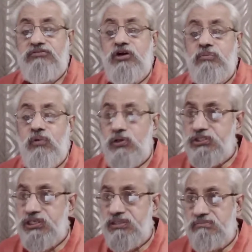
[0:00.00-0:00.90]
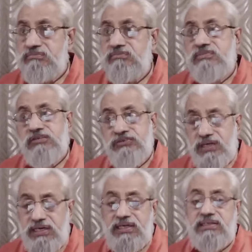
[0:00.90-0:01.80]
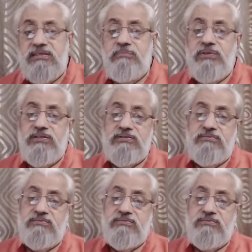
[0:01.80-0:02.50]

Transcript: If you want moksha, definitely contemplate.